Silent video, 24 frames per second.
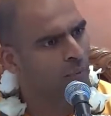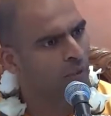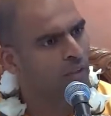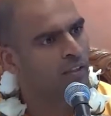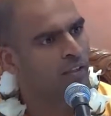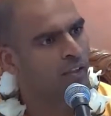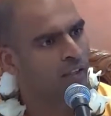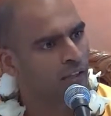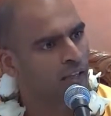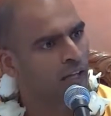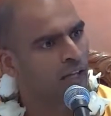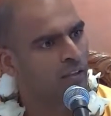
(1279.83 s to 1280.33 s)

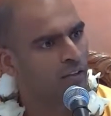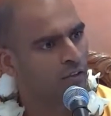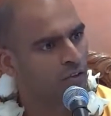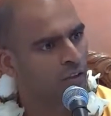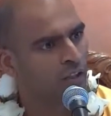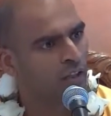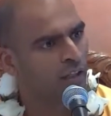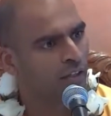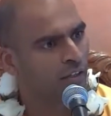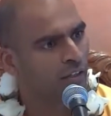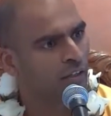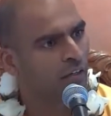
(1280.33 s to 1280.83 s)
but then
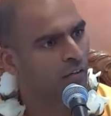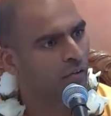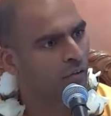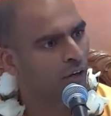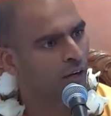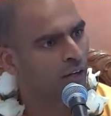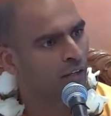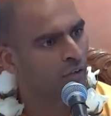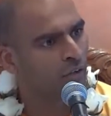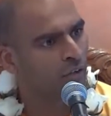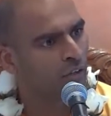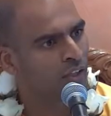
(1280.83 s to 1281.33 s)
actually they're
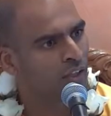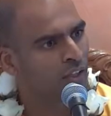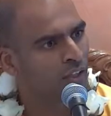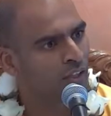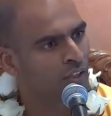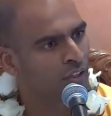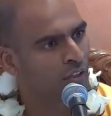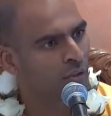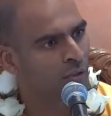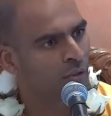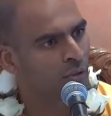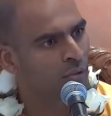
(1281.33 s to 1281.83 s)
trying to
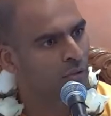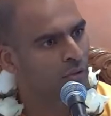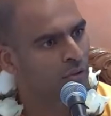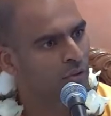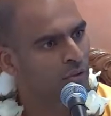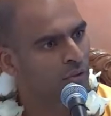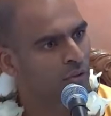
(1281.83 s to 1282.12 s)
kill you.